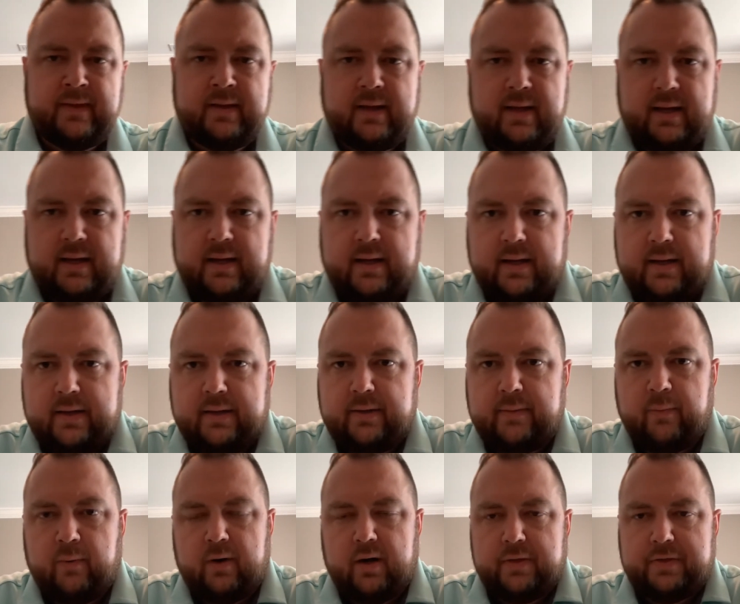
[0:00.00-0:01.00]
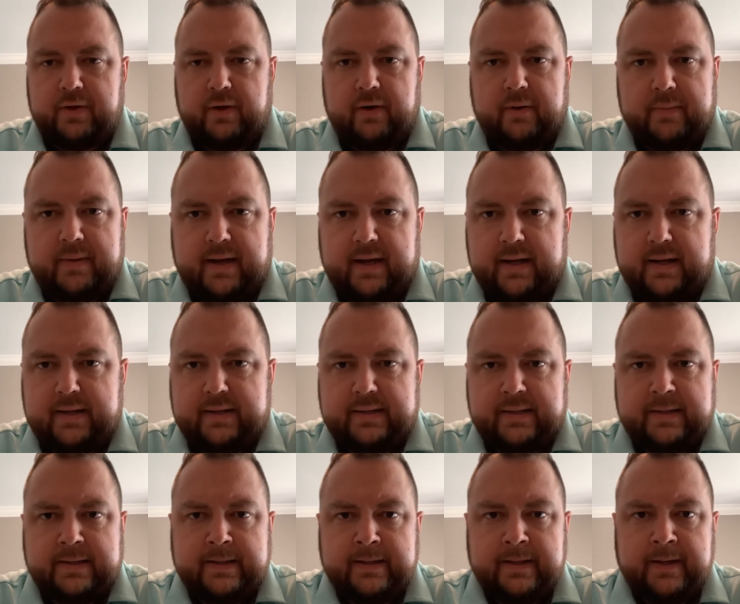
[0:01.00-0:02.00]
Uh, the more I thought about it,
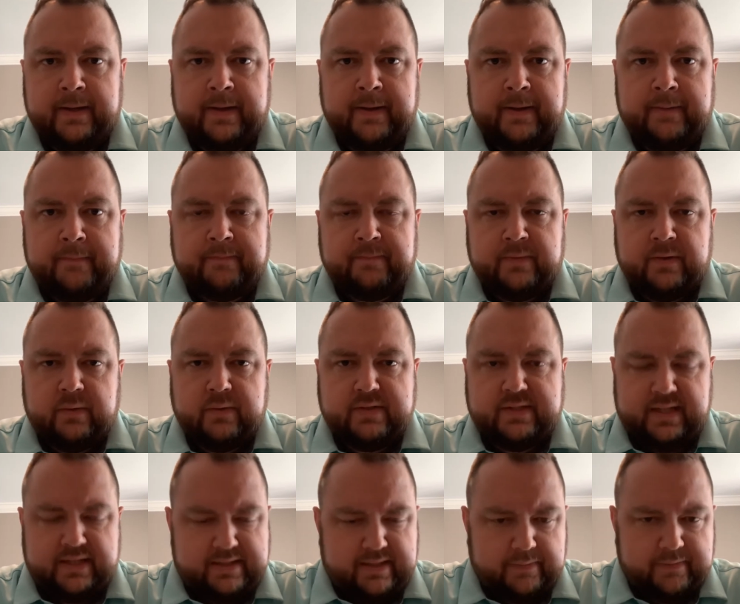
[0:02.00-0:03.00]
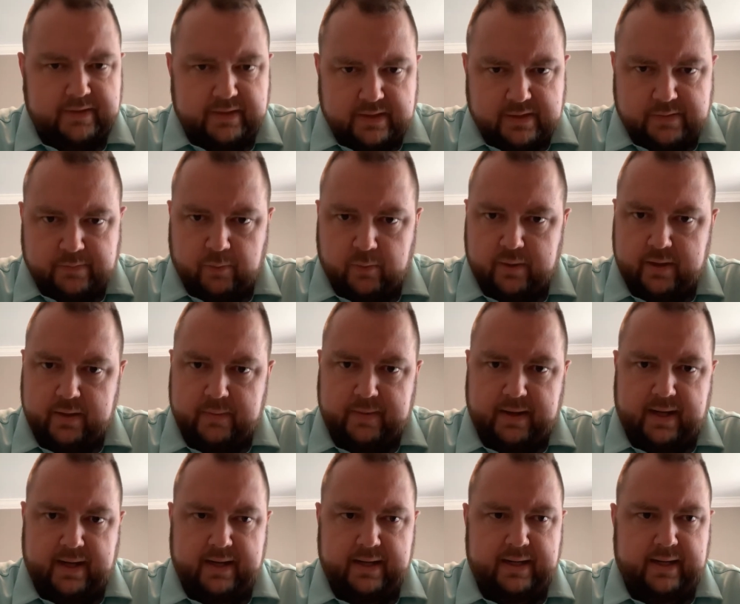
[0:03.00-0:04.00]
we said something this morning
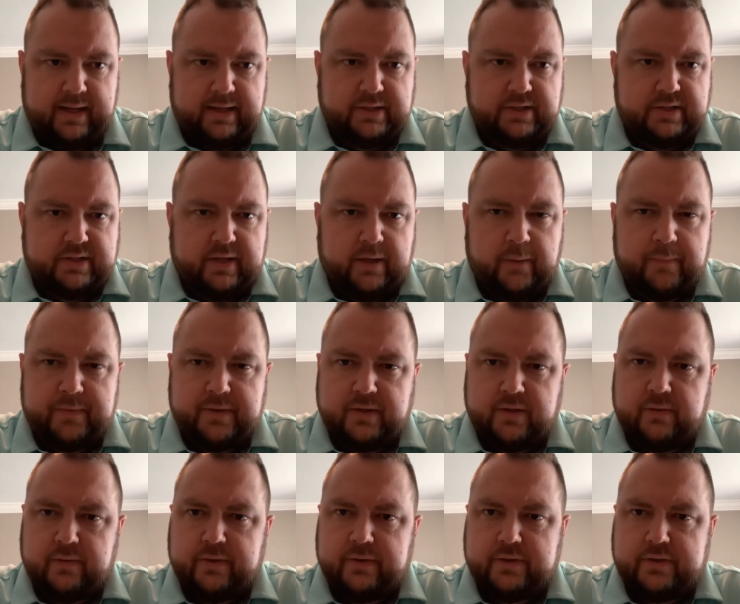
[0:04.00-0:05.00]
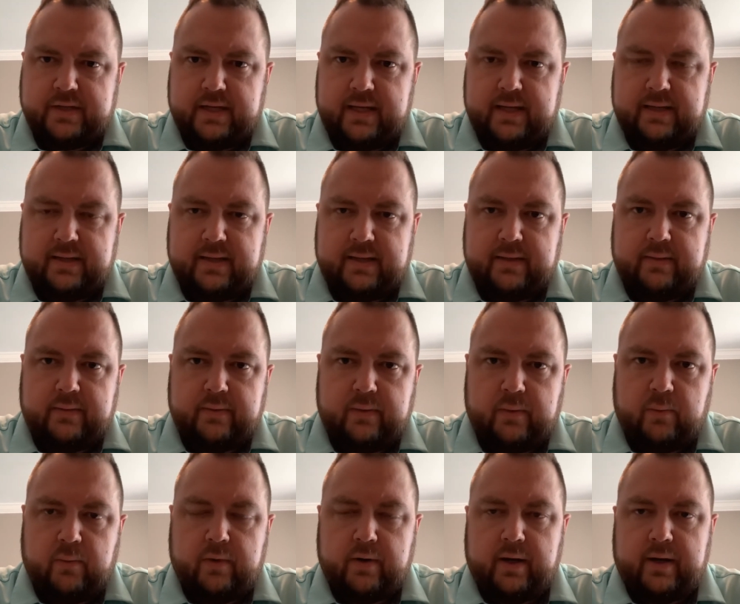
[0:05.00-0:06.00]
about it, and I just hope that you understand that,
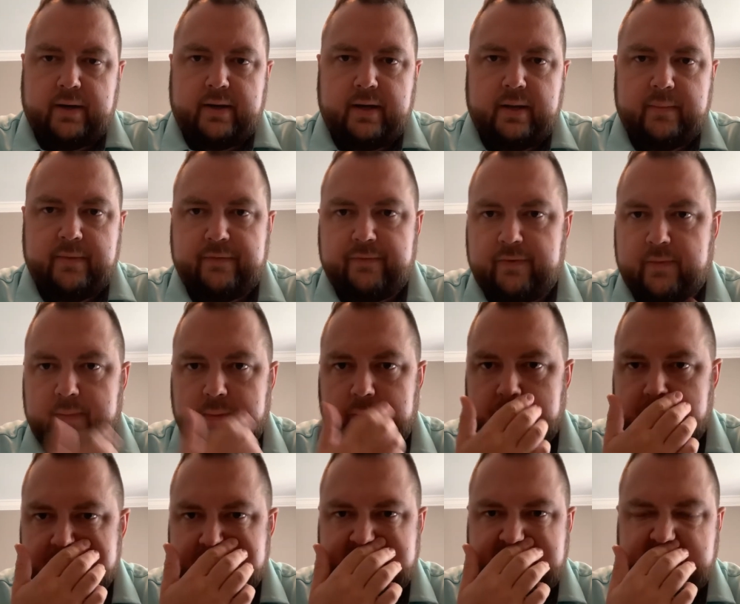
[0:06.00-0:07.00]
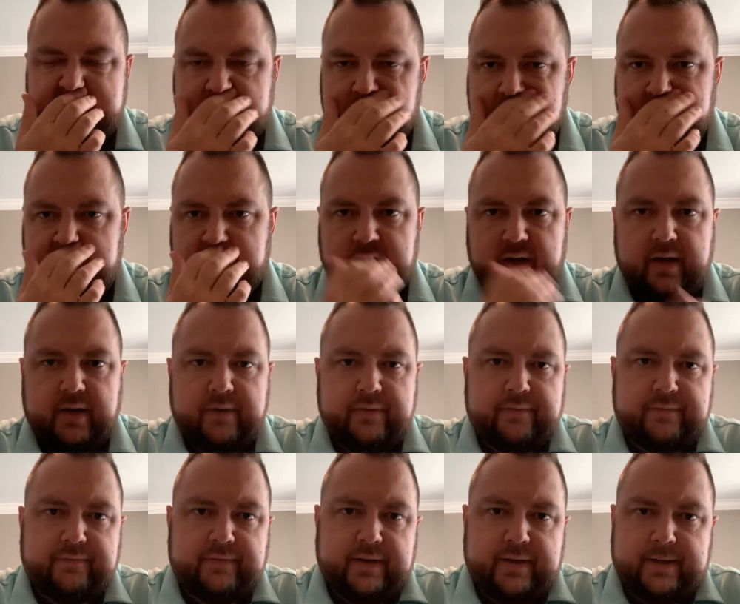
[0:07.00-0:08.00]
that we're not coming from a position of,
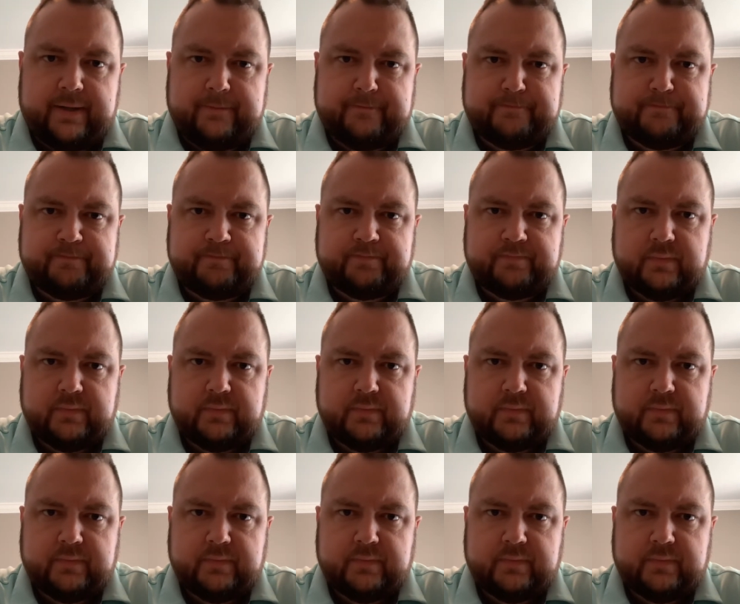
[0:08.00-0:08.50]
of um,